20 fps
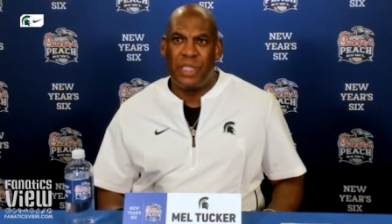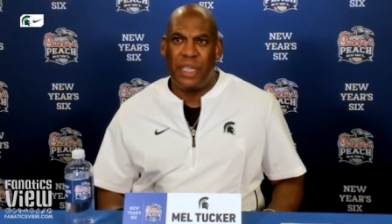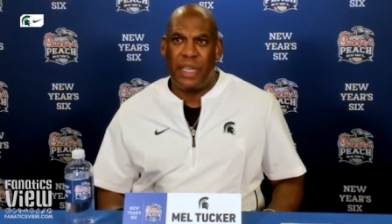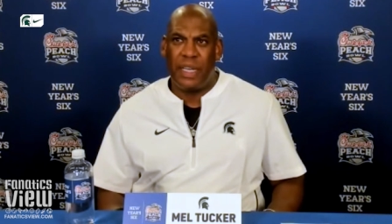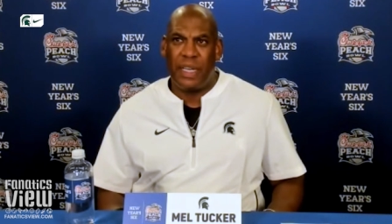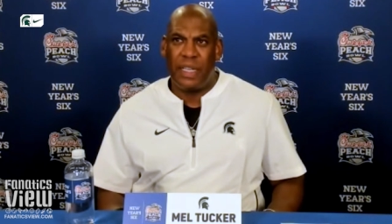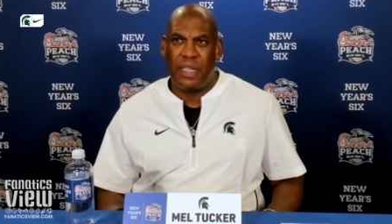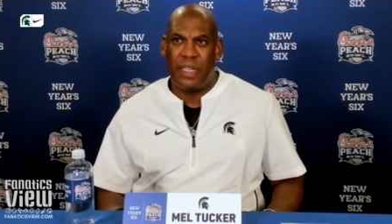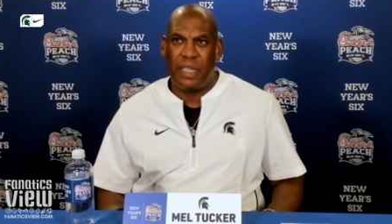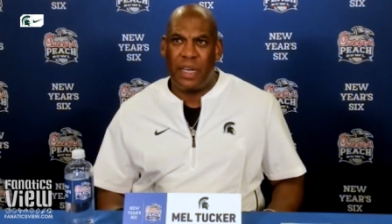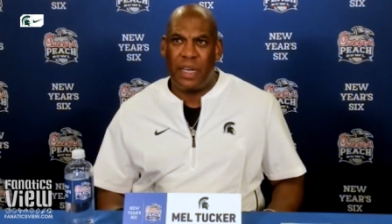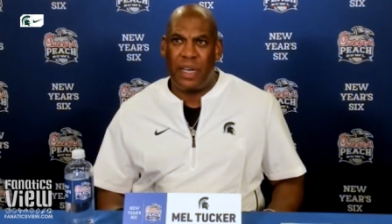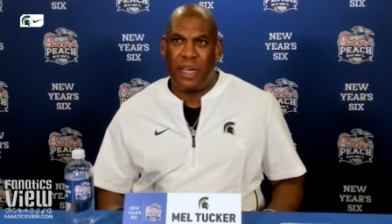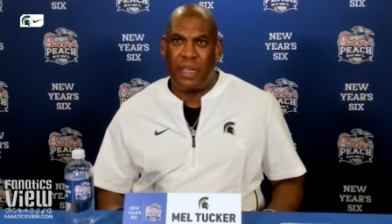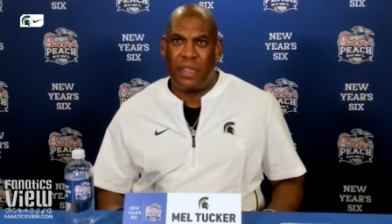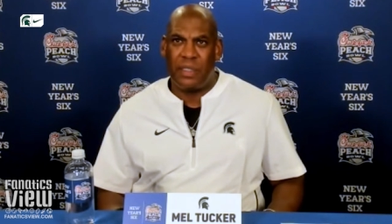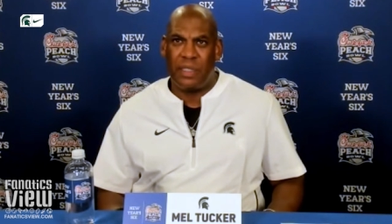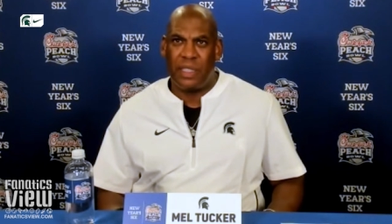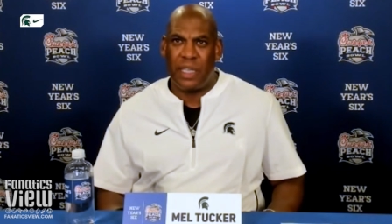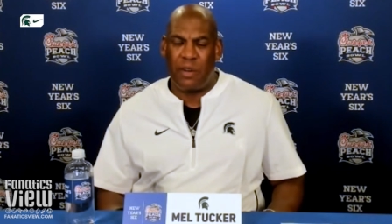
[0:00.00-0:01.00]
and
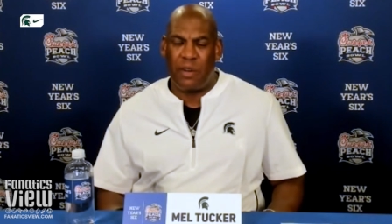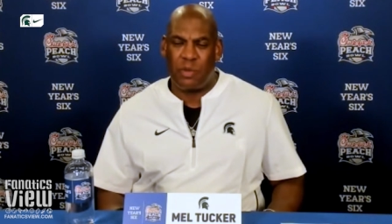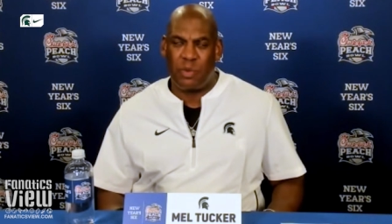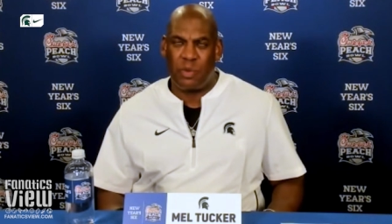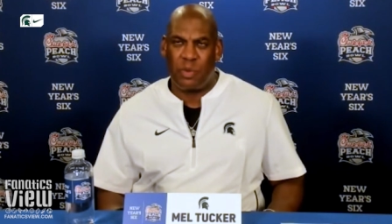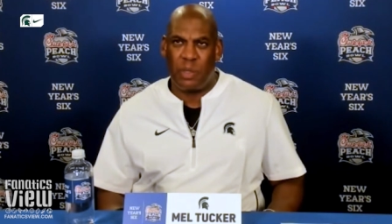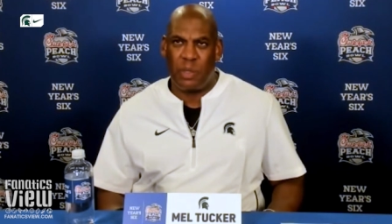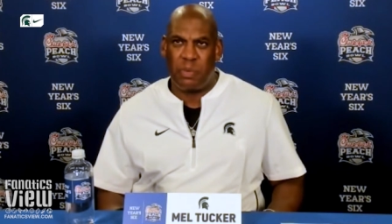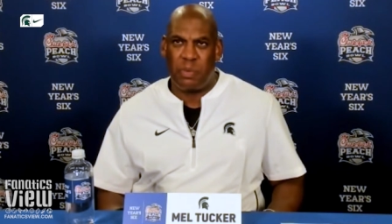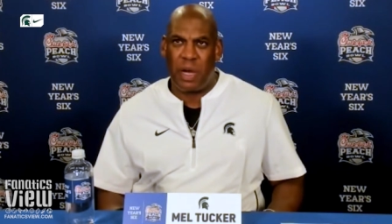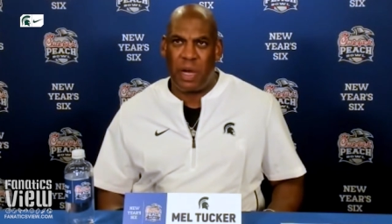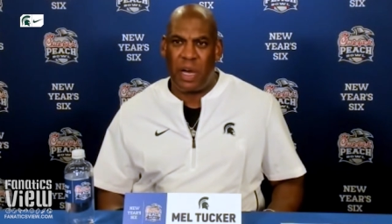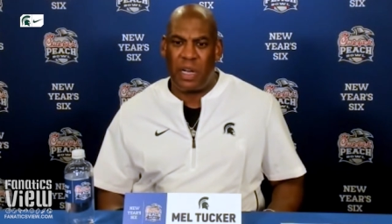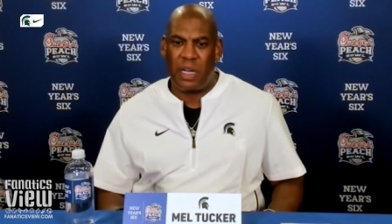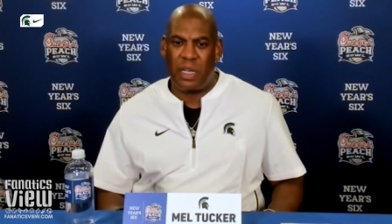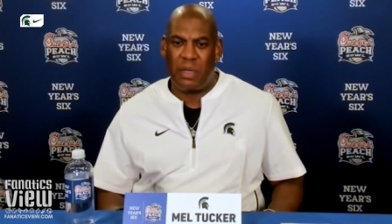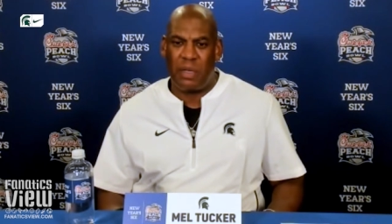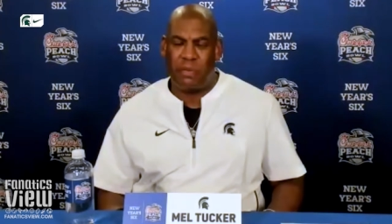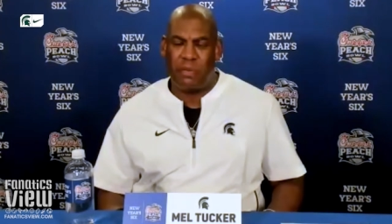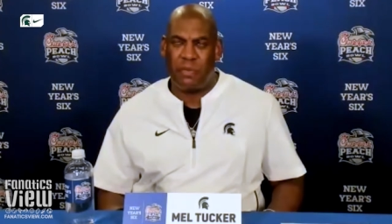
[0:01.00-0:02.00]
uh, and I was really proud
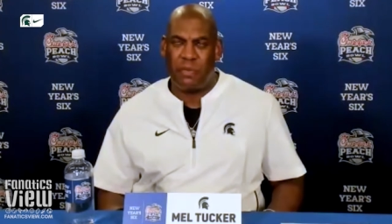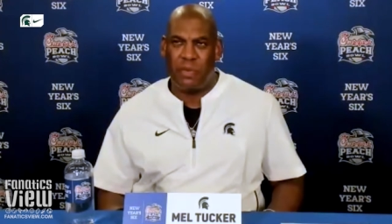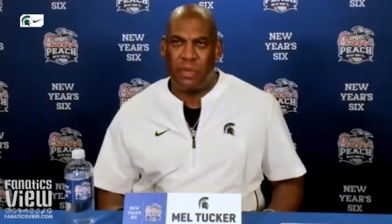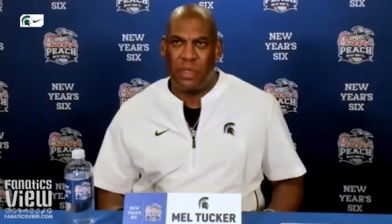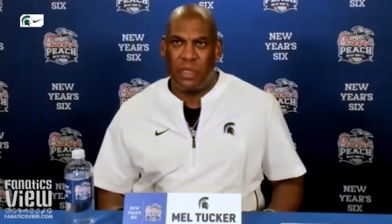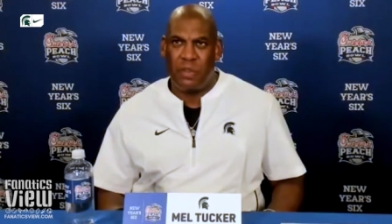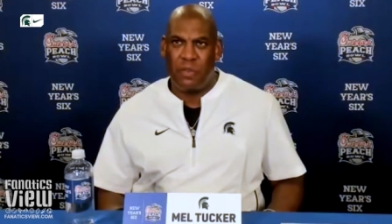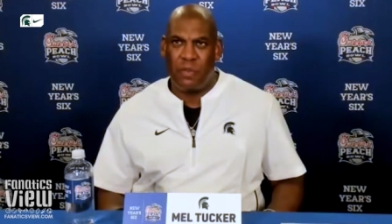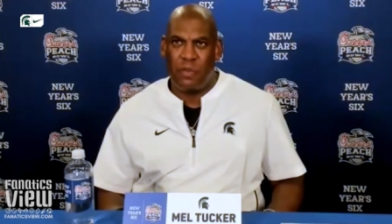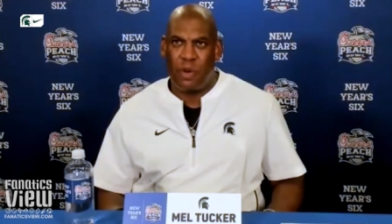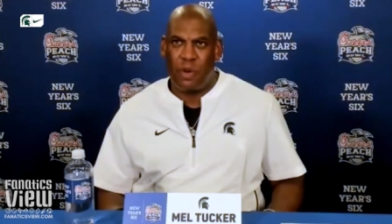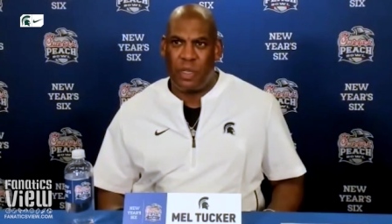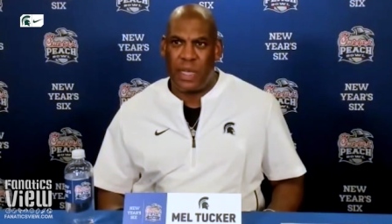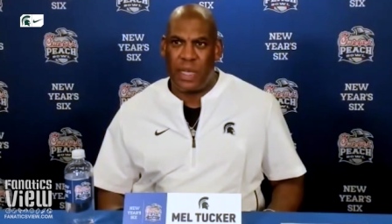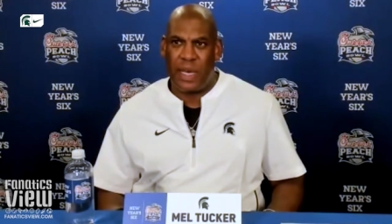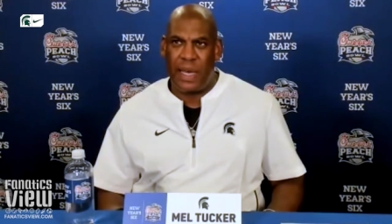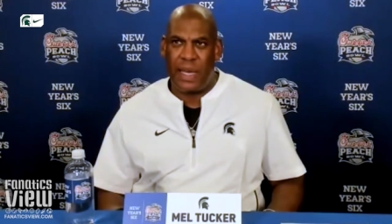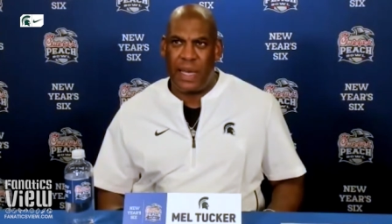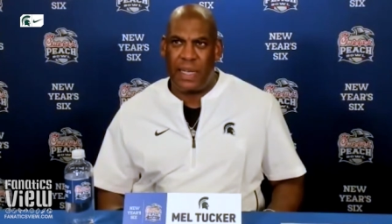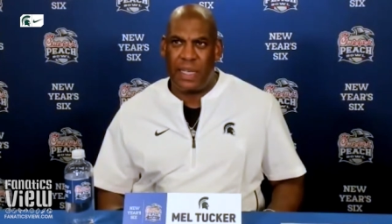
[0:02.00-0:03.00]
of him for
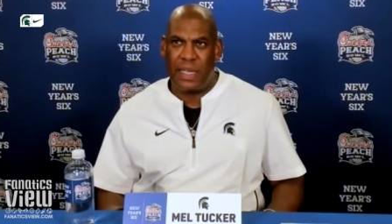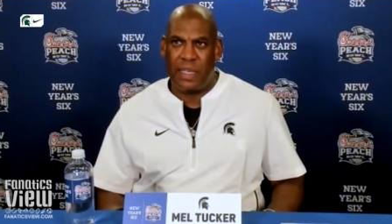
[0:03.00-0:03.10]
that.